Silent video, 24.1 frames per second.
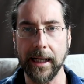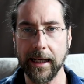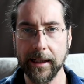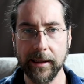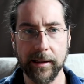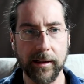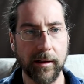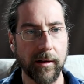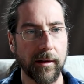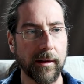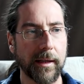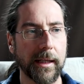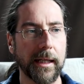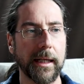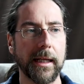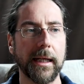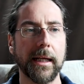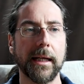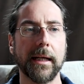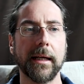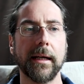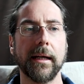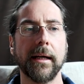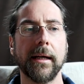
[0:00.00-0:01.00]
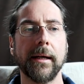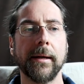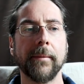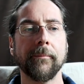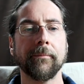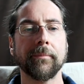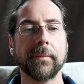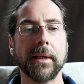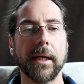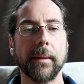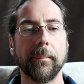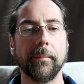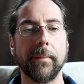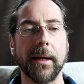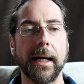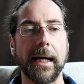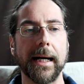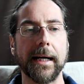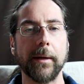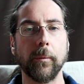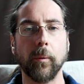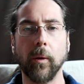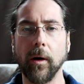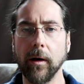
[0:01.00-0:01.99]
unlocking,
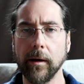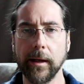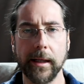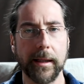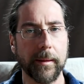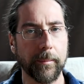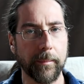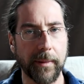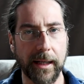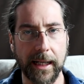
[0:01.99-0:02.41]
by walking